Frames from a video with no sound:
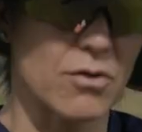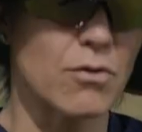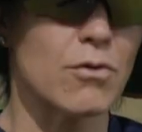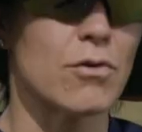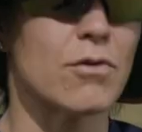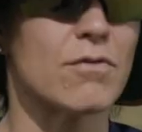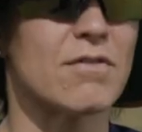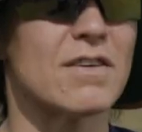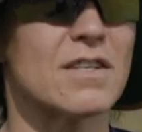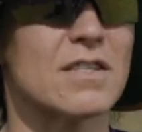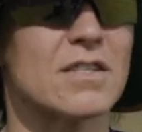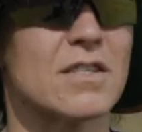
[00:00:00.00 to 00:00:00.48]

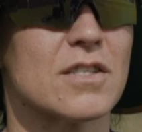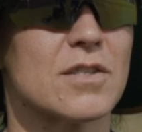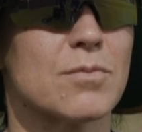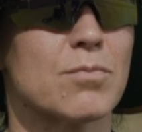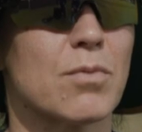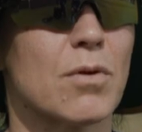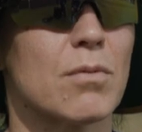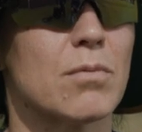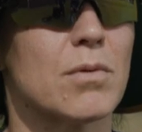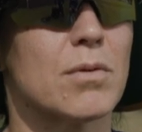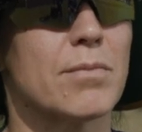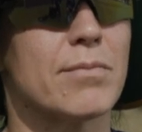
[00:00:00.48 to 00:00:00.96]
all of us has
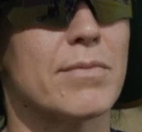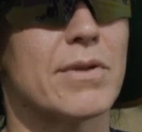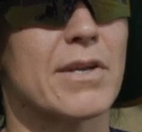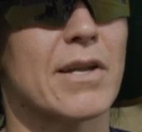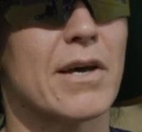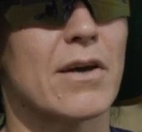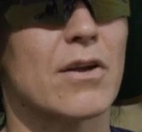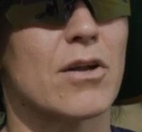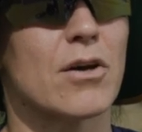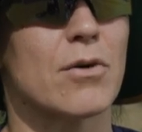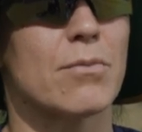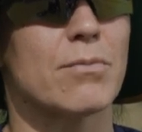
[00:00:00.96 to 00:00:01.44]
probably been
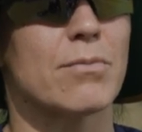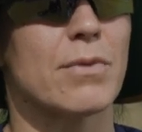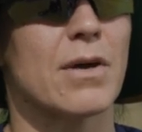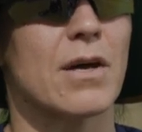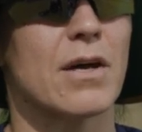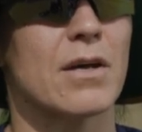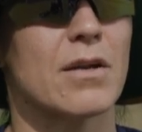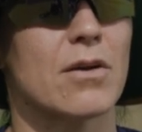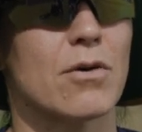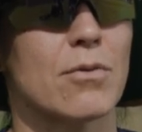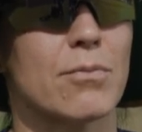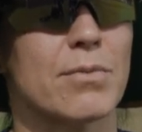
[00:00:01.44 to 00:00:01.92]
at
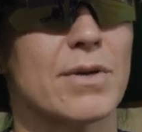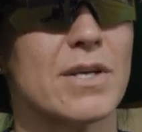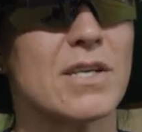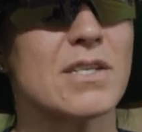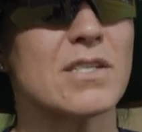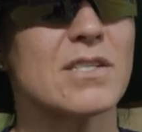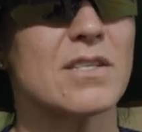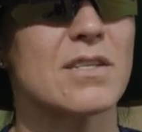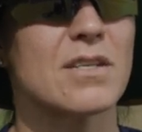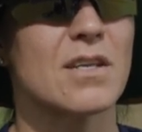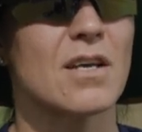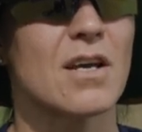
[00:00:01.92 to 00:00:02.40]
our
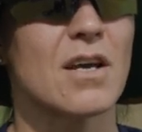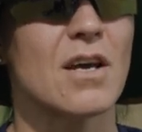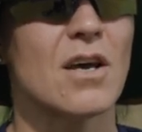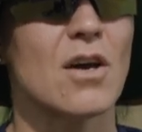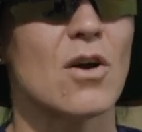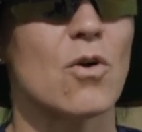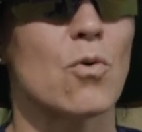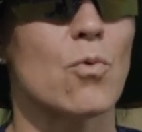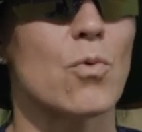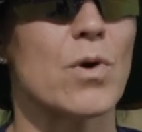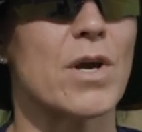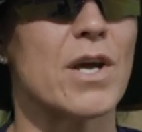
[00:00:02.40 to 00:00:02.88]
best.
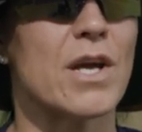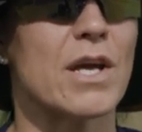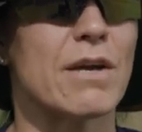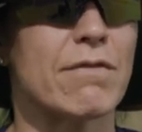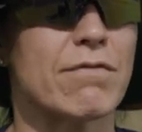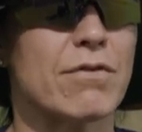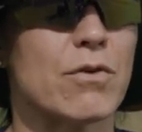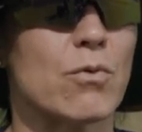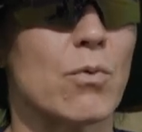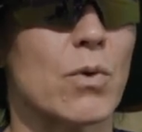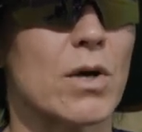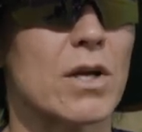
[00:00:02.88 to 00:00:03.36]
Where
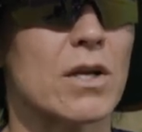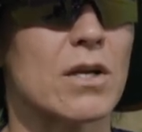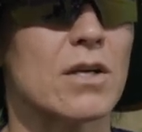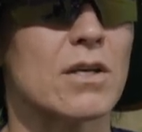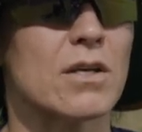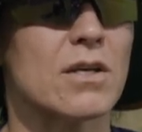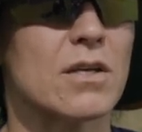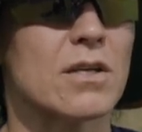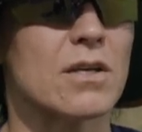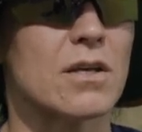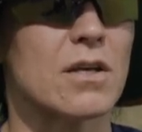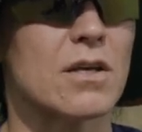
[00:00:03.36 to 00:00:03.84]
if you want
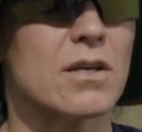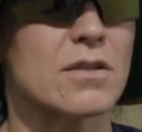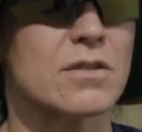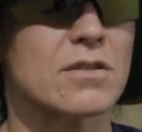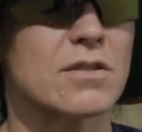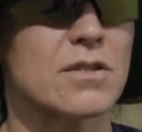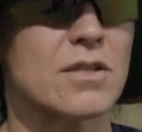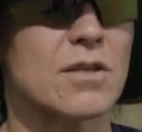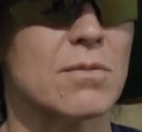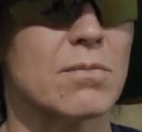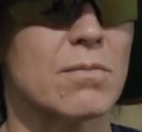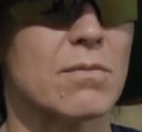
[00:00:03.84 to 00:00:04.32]
a
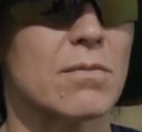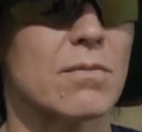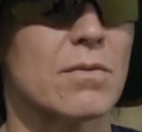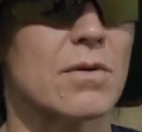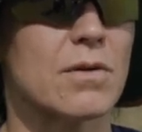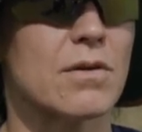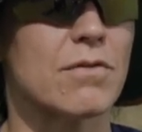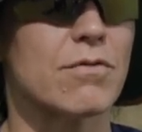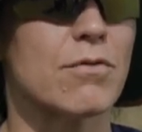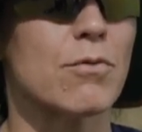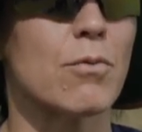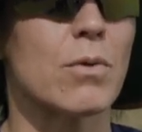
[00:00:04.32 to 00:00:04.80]
team,
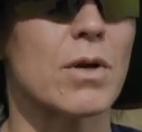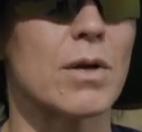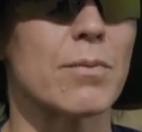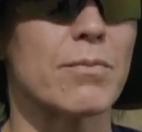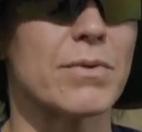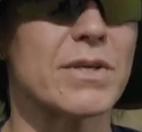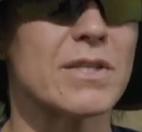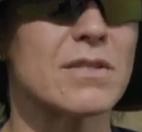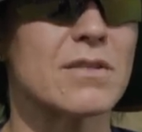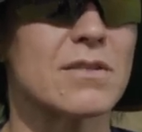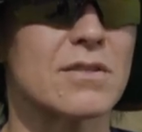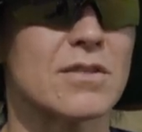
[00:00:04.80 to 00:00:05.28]
if you want to
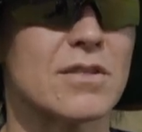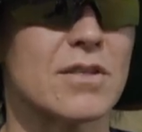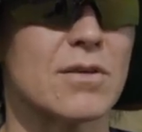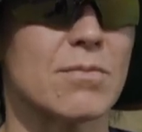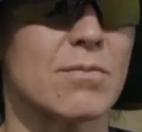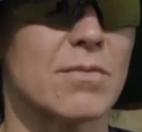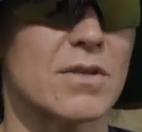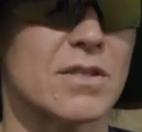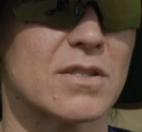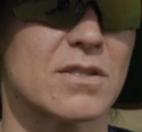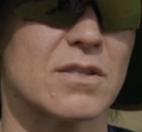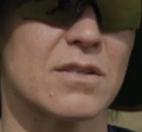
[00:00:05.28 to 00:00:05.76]
beat a
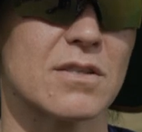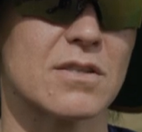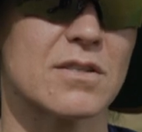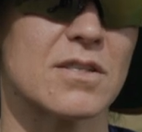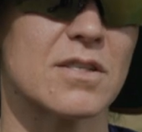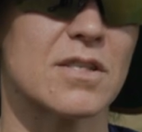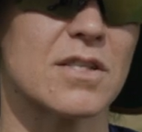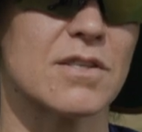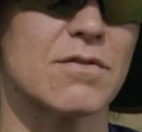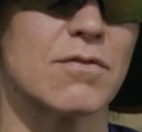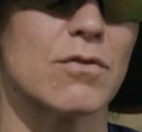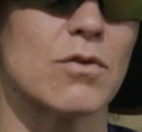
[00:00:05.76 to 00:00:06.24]
team as
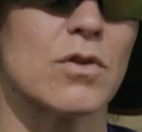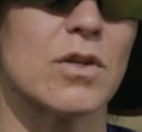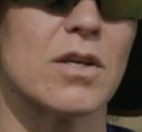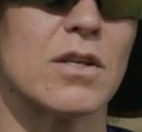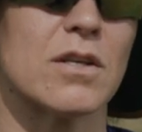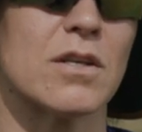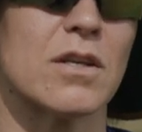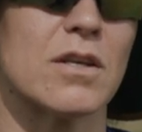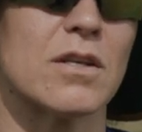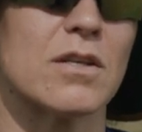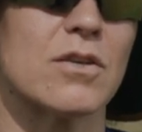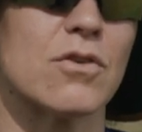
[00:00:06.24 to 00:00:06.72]
successful
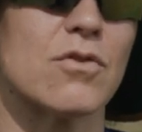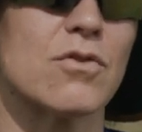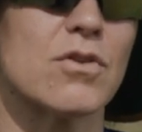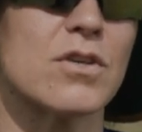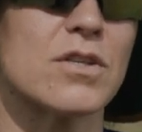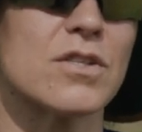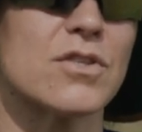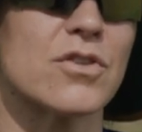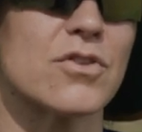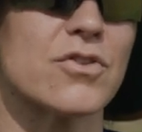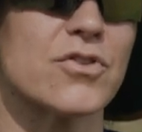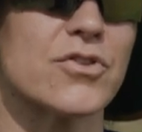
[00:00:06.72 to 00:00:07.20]
and good
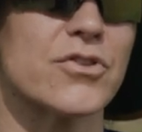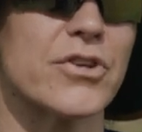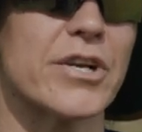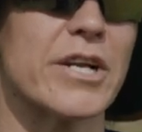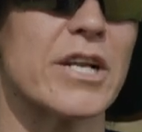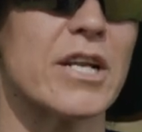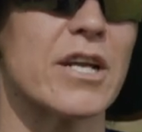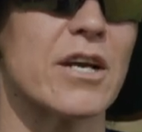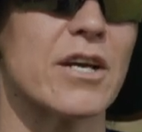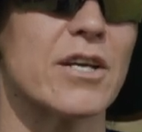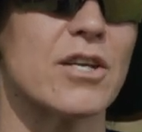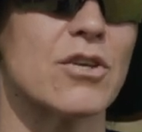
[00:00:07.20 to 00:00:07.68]
as
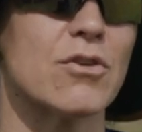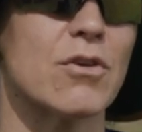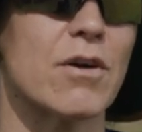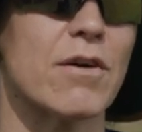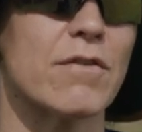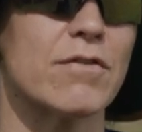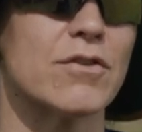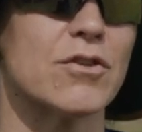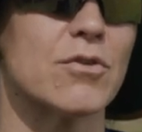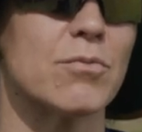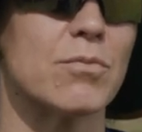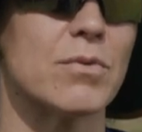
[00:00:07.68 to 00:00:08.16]
Australia, you
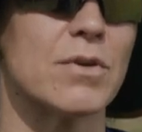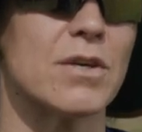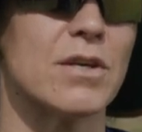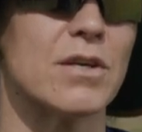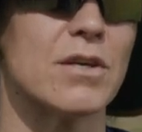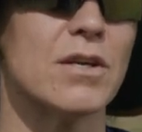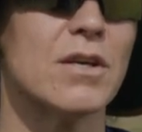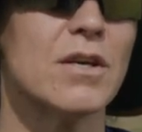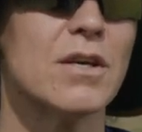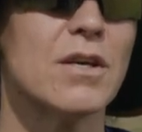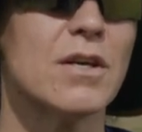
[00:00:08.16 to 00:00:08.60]
have to be